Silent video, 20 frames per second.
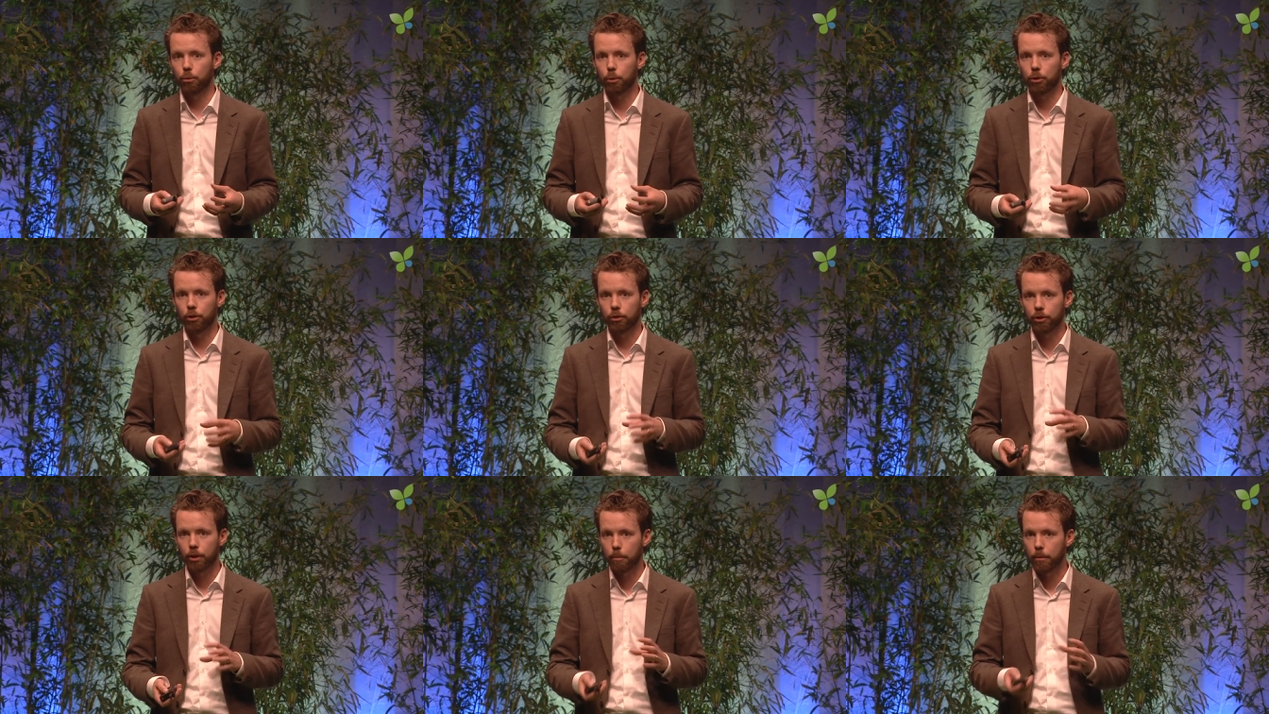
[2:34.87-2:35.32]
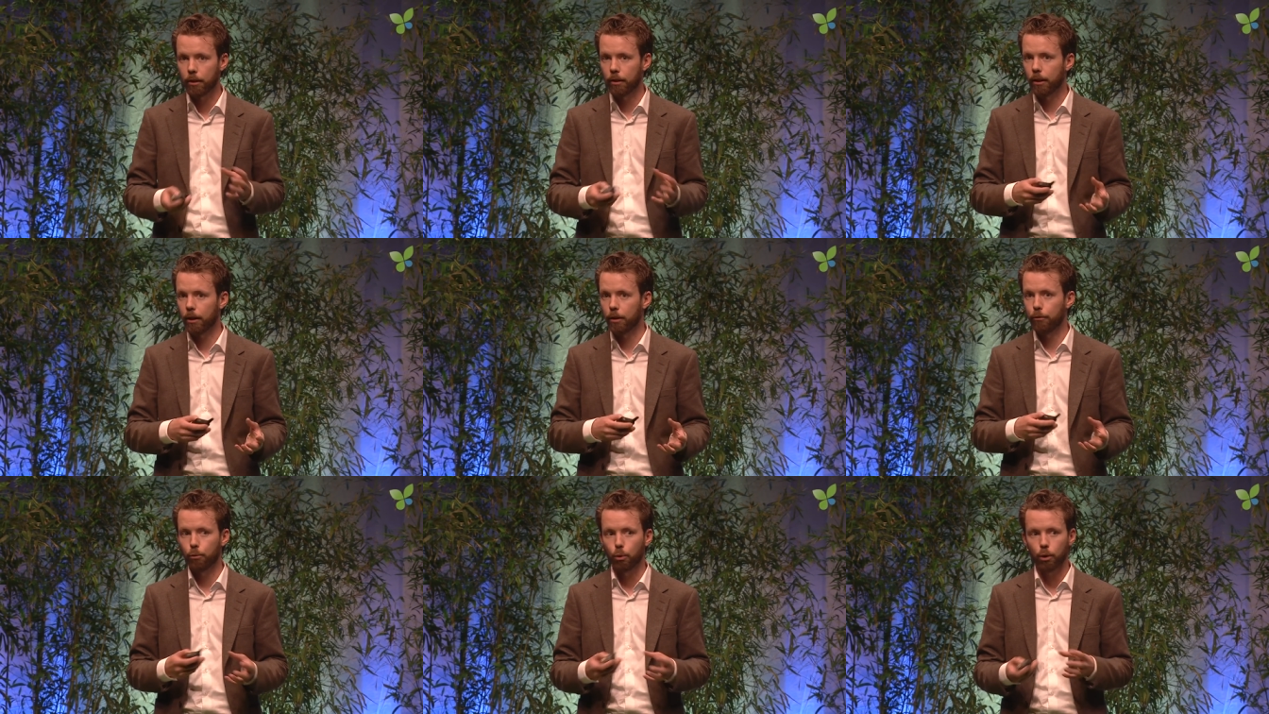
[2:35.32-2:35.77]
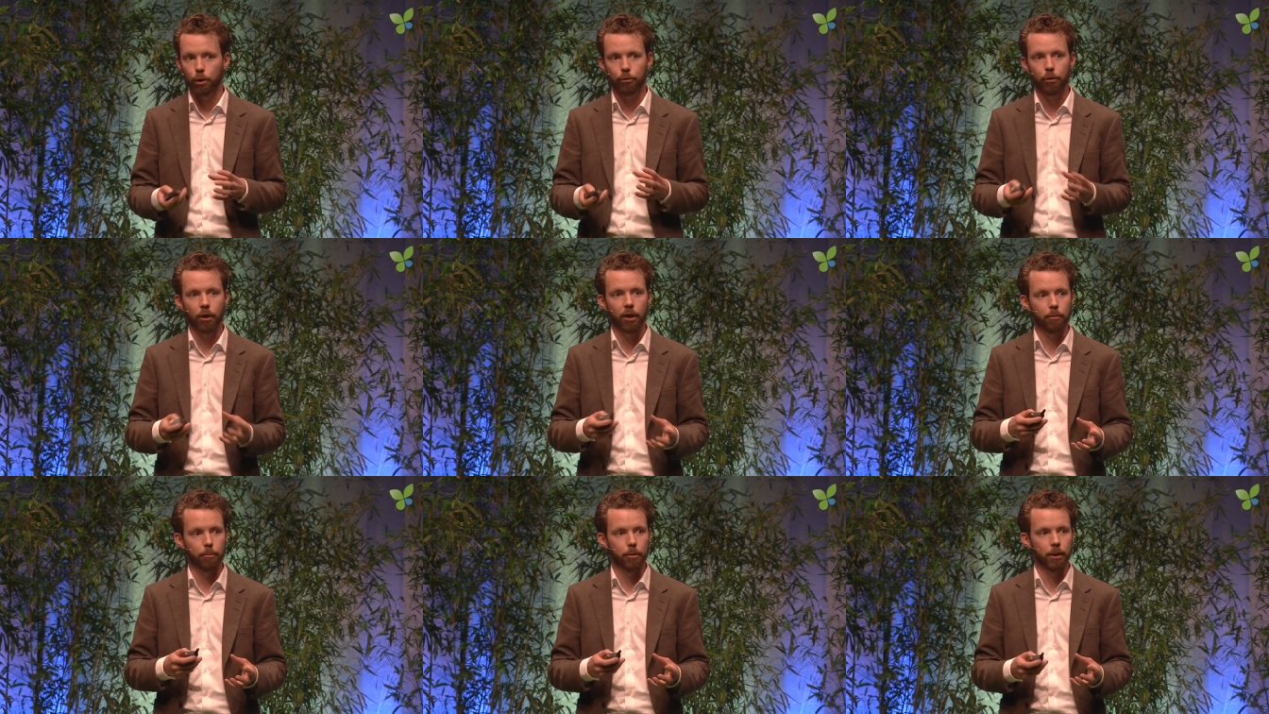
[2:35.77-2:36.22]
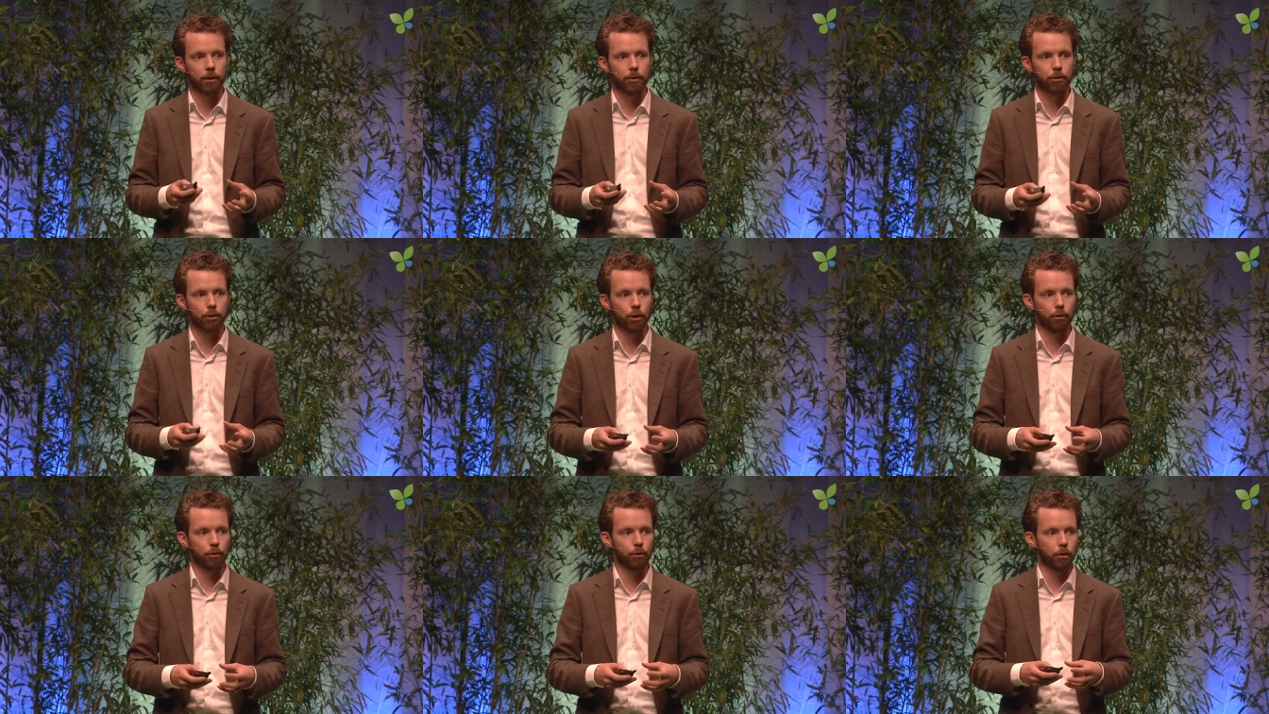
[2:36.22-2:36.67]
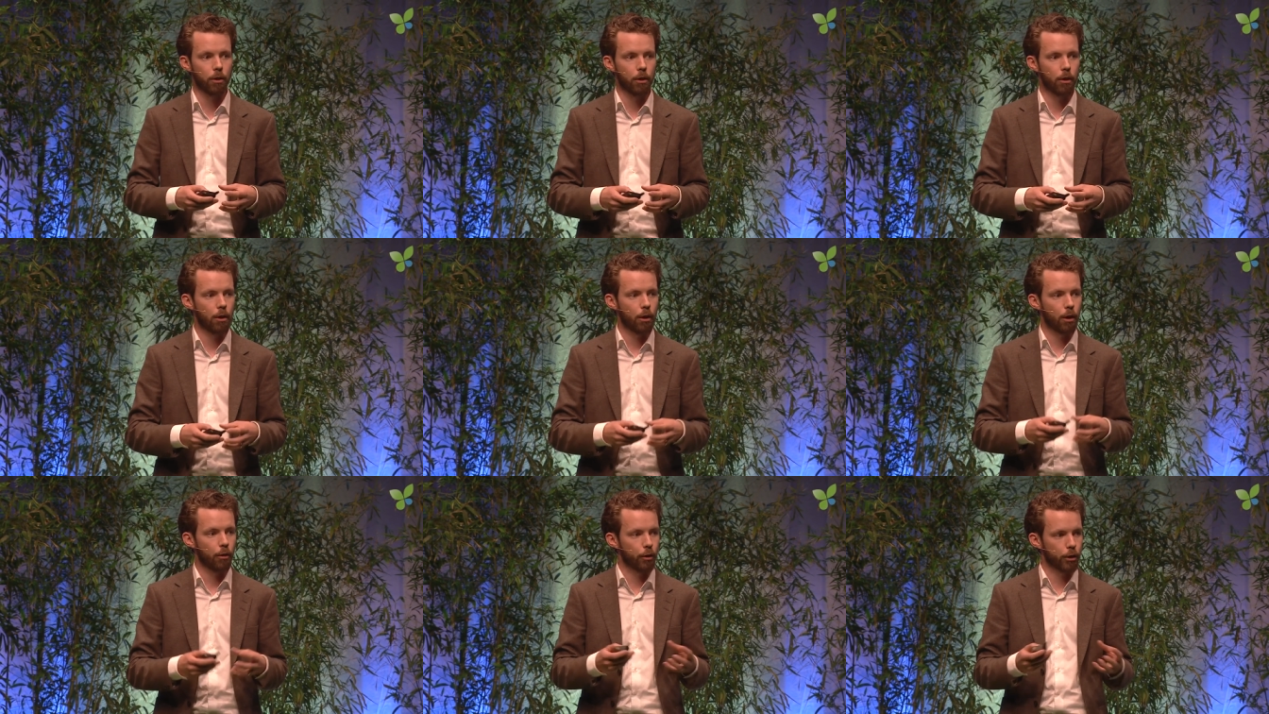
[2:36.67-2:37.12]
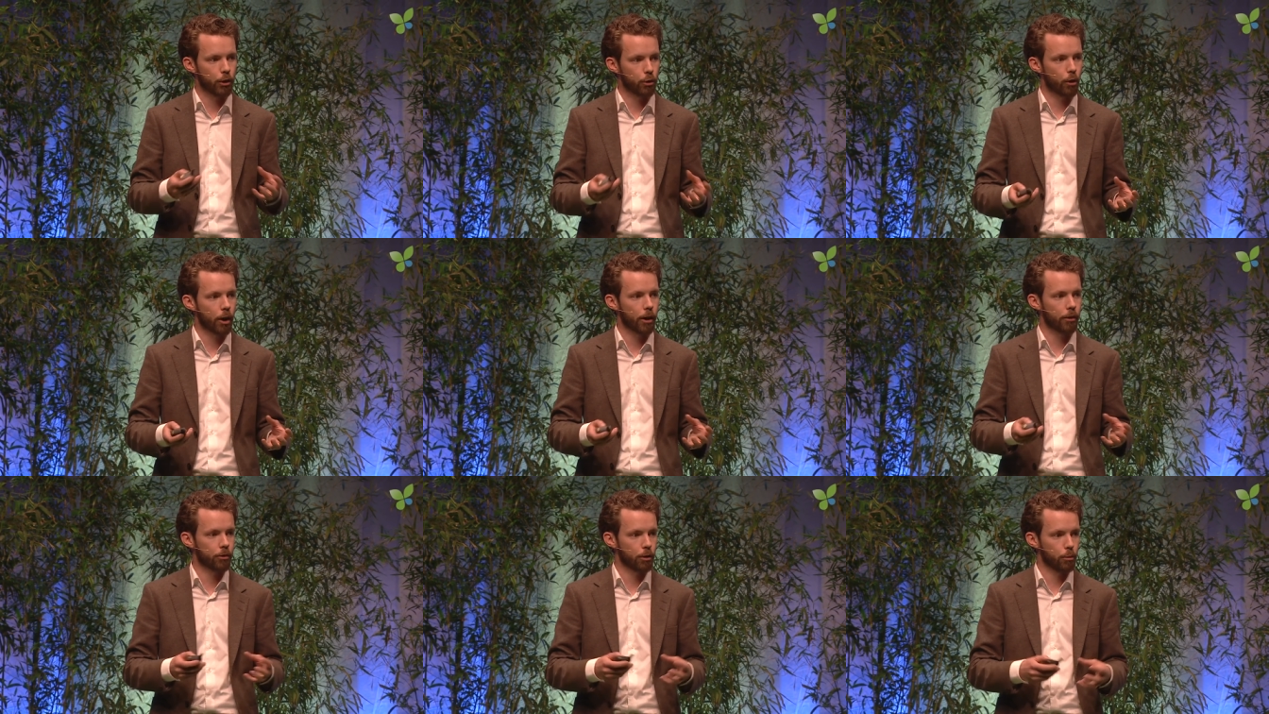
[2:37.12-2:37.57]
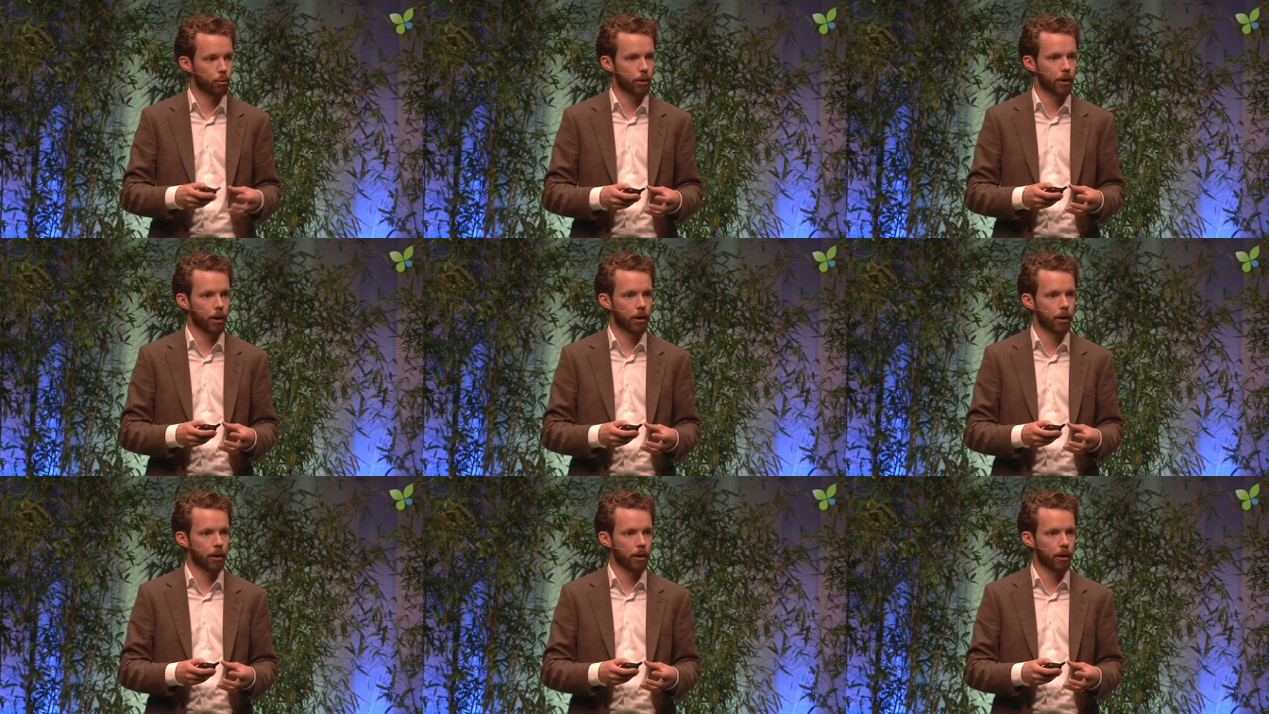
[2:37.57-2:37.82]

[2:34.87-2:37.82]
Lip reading: which is something like 45 minutes of interaction with